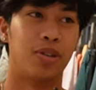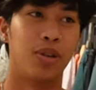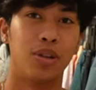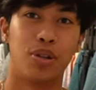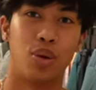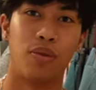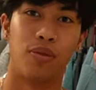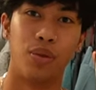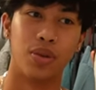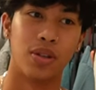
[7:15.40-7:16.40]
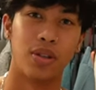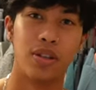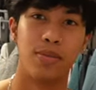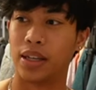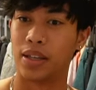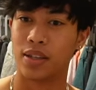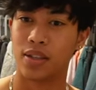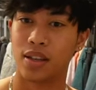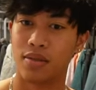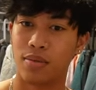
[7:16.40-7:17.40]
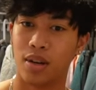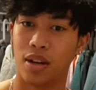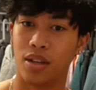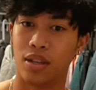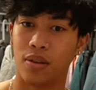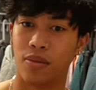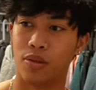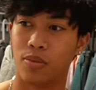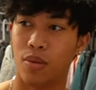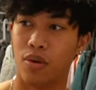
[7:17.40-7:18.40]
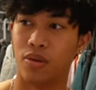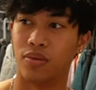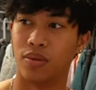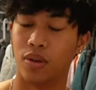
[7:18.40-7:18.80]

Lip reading: of turned into a full sleep. I guess this gives me an idea for tomorrow's